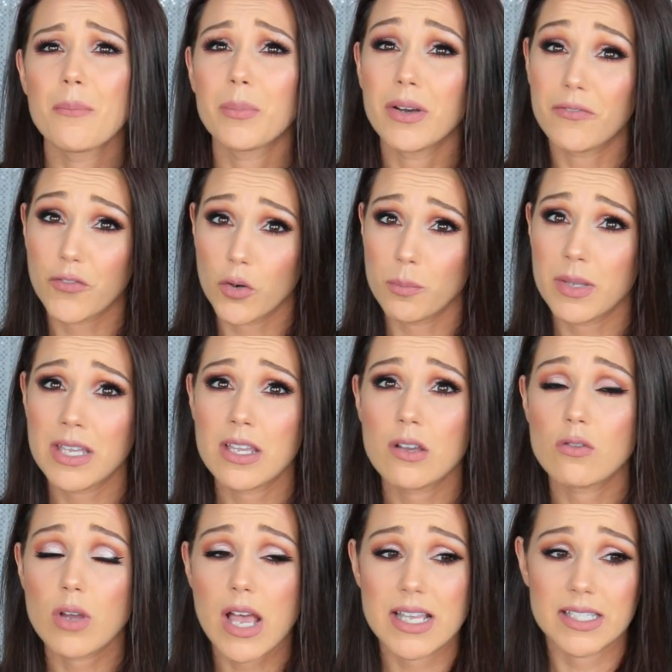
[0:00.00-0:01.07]
But for
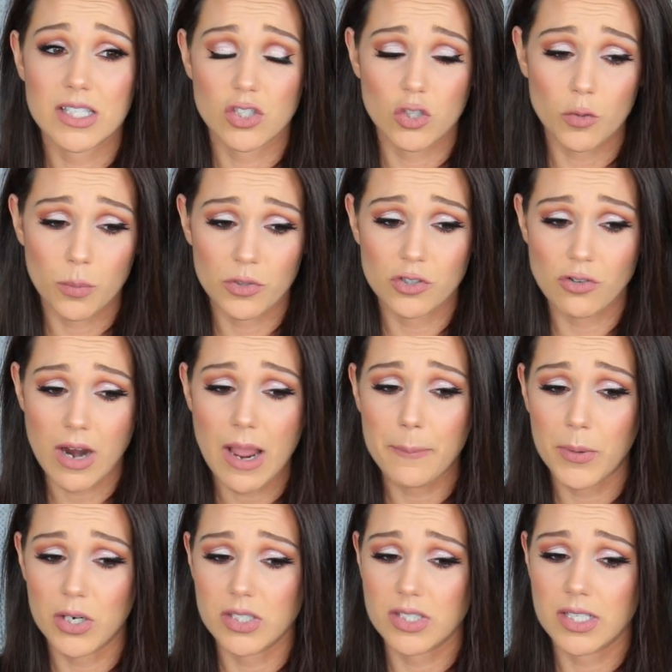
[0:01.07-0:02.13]
me, as a super
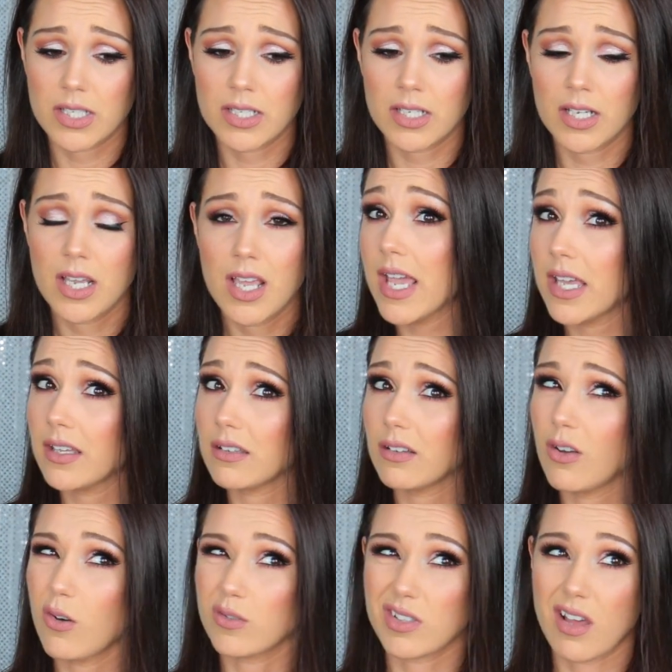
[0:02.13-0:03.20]
dry person,
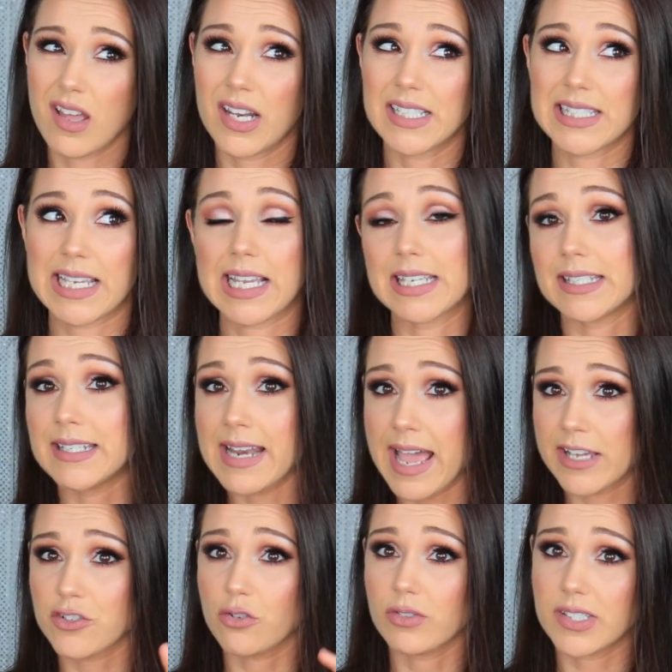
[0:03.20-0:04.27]
it goes on as like a
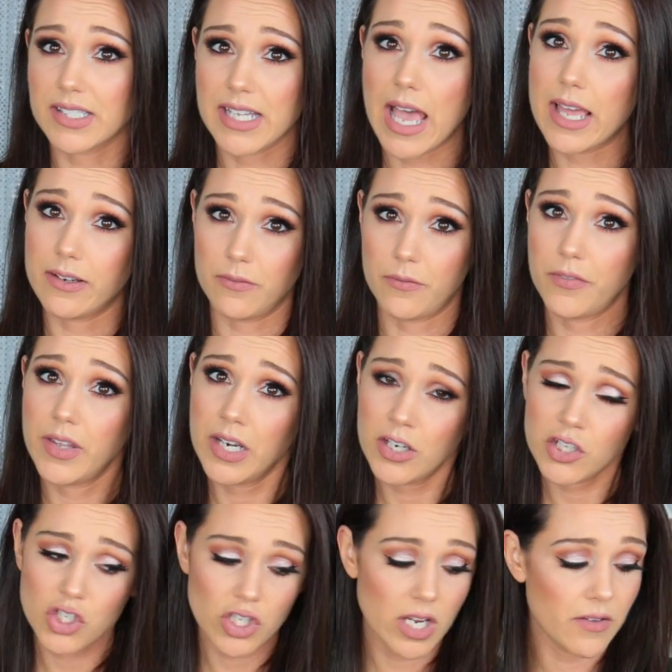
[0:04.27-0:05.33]
natural satin
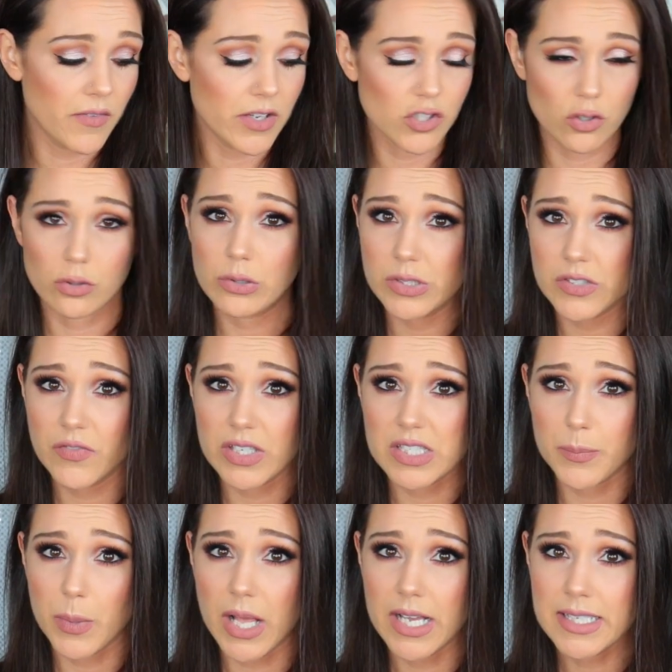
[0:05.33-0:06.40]
finish. If I do use
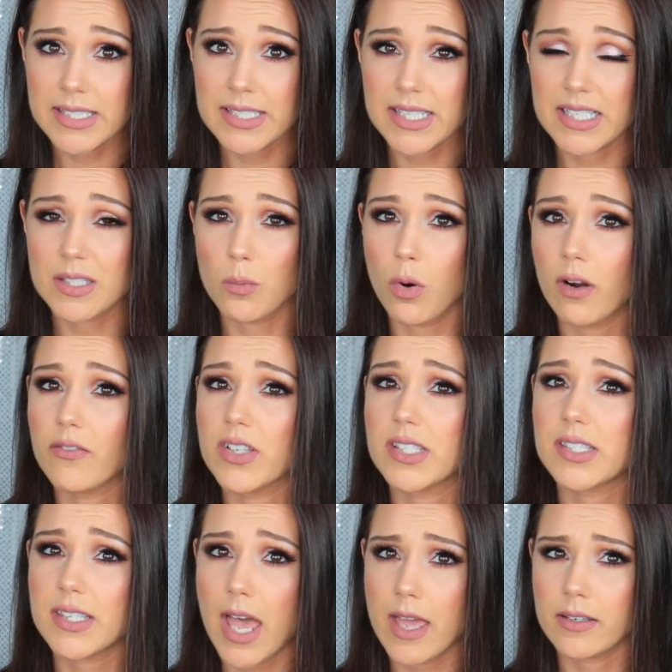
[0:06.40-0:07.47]
Fix Plus, it's more of
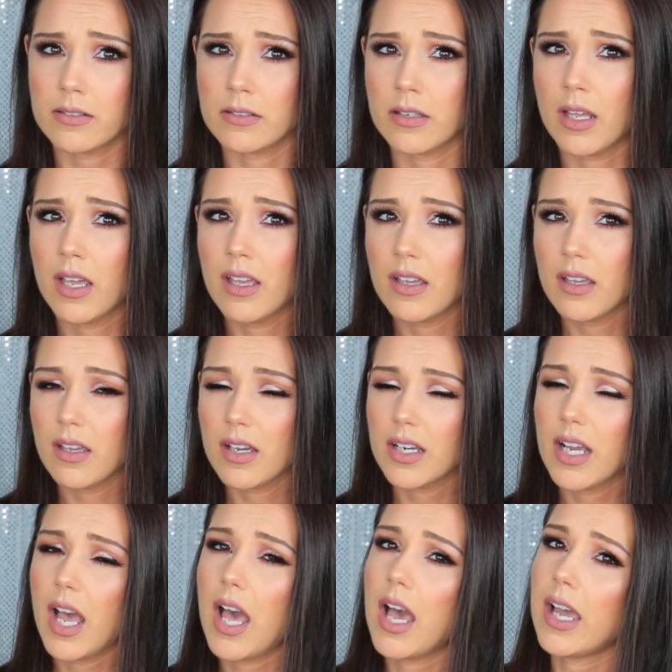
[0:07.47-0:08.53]
a satin
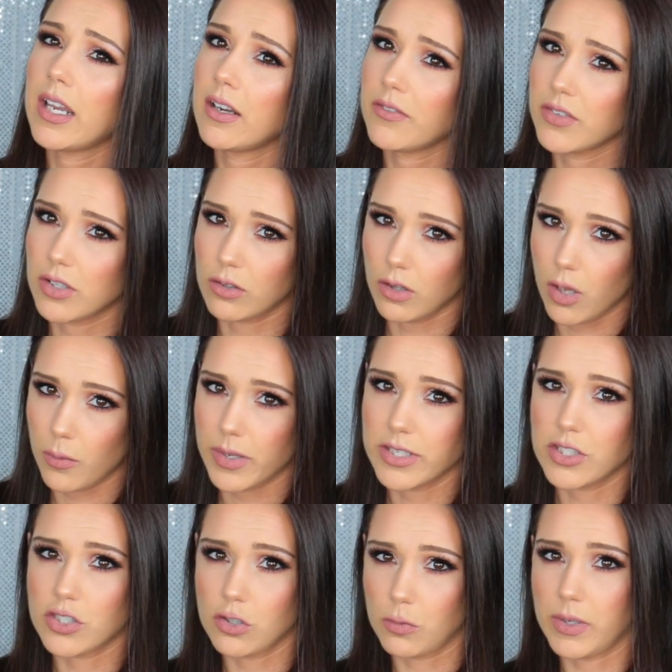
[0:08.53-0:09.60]
kind of a
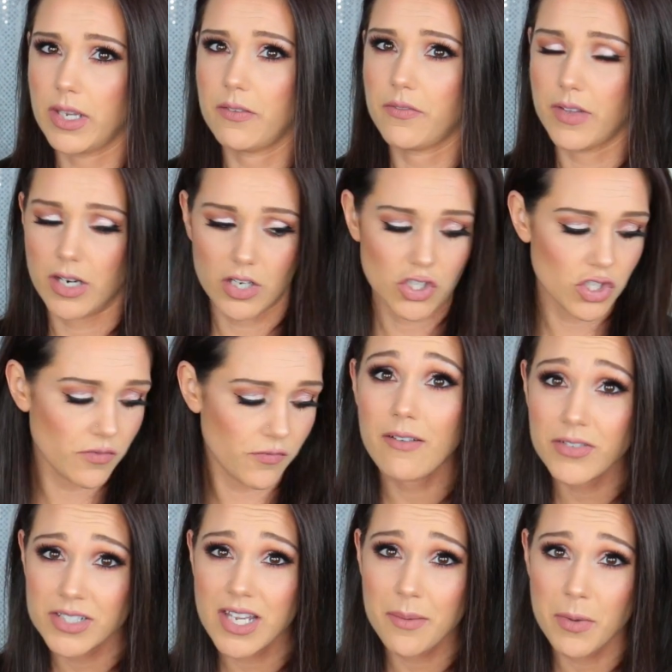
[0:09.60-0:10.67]
glowy, dewy finish.
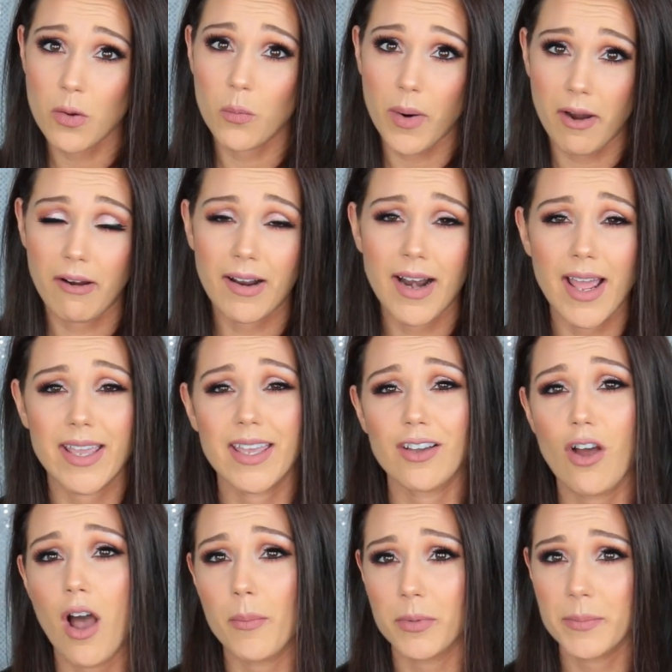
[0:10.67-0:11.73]
Every time I wear it, I
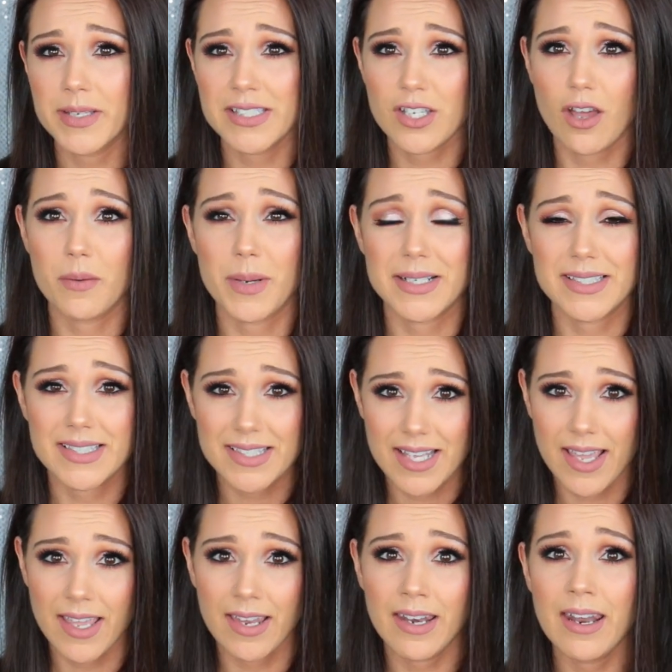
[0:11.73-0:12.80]
get compliments on my
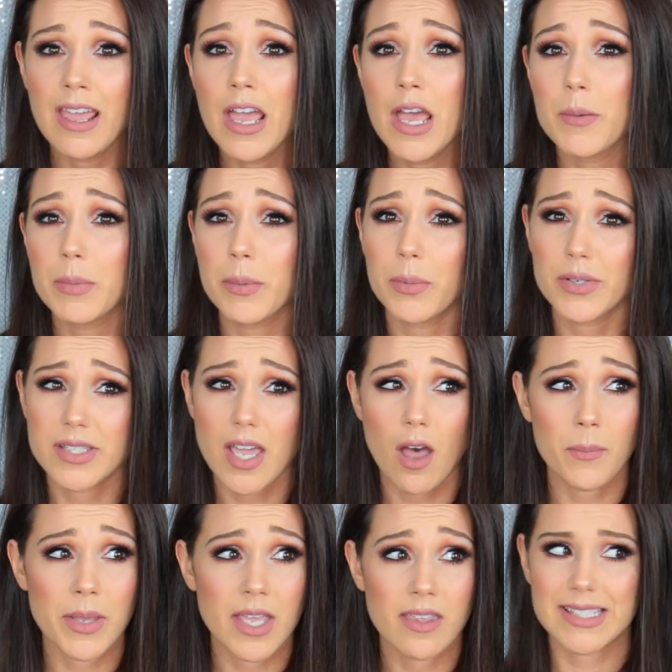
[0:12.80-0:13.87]
skin. People
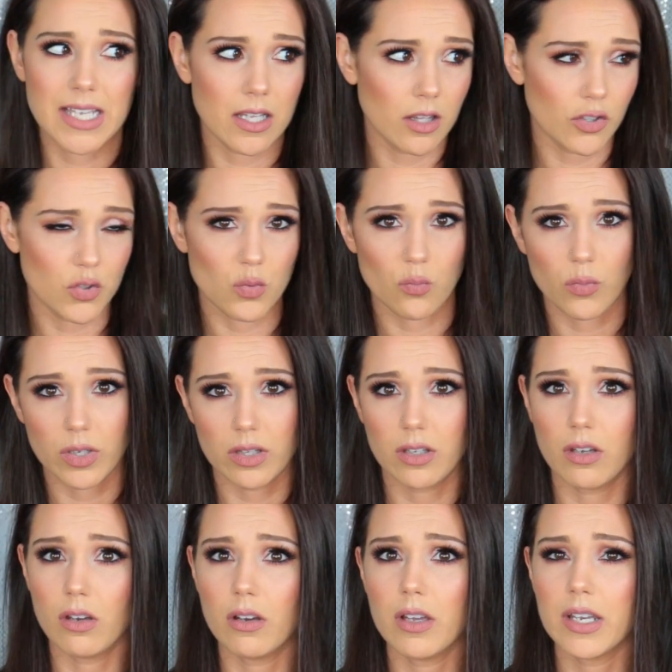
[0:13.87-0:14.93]
tell me skin looks
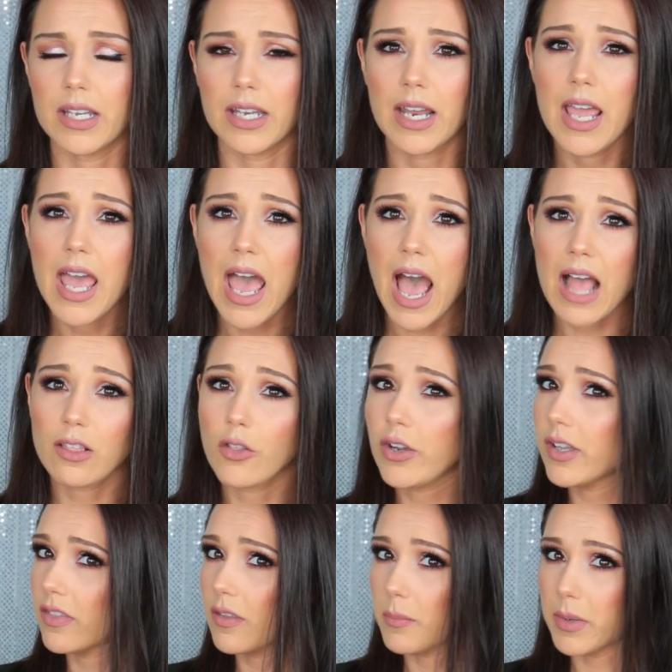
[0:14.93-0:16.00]
really good and I
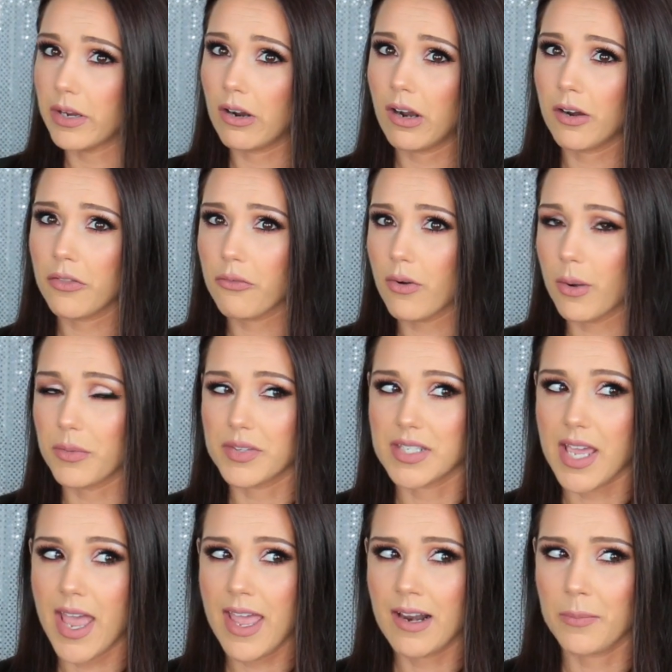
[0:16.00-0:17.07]
look in the mirror throughout the
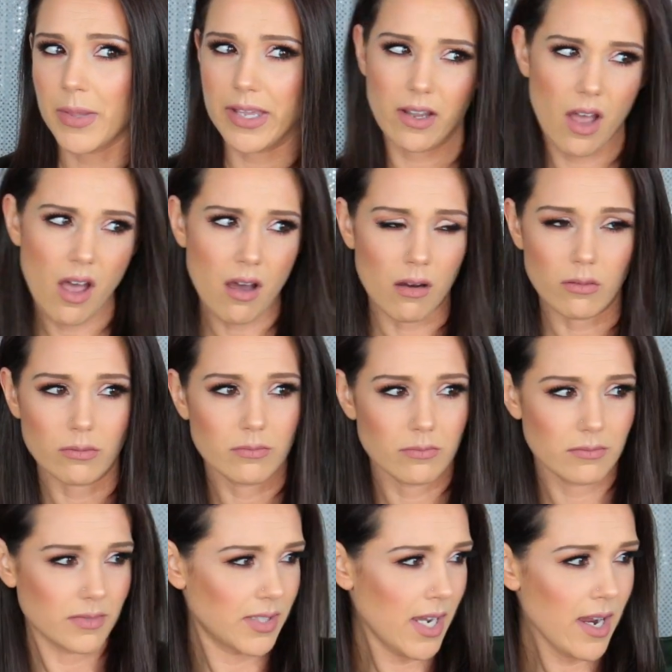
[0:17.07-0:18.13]
day and I'm like, oh,
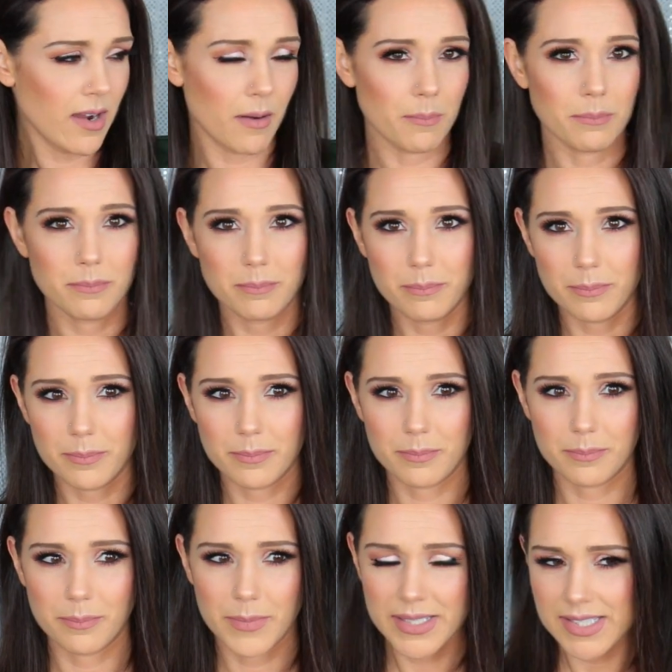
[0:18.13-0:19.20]
damn,
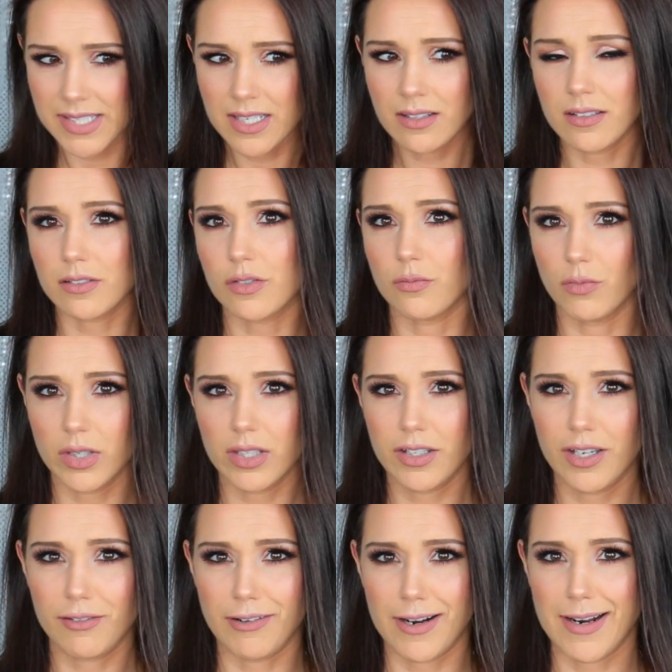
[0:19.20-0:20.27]
my skin looks really
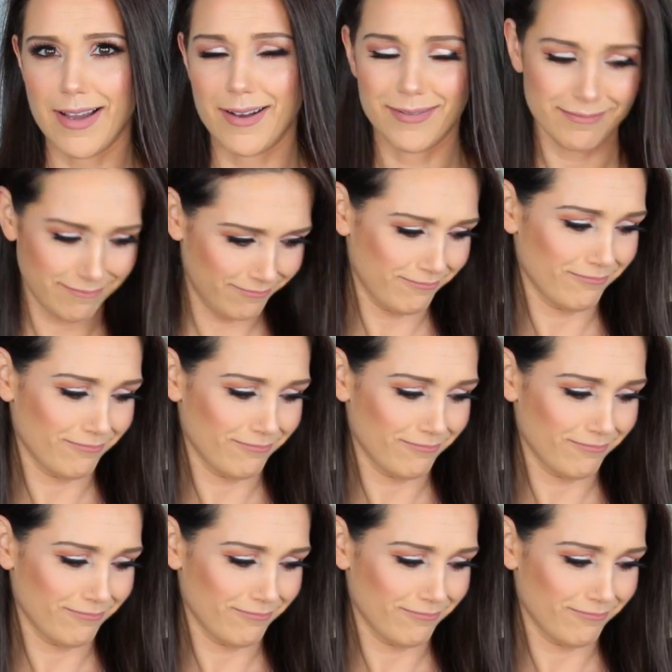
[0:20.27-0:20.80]
good right now.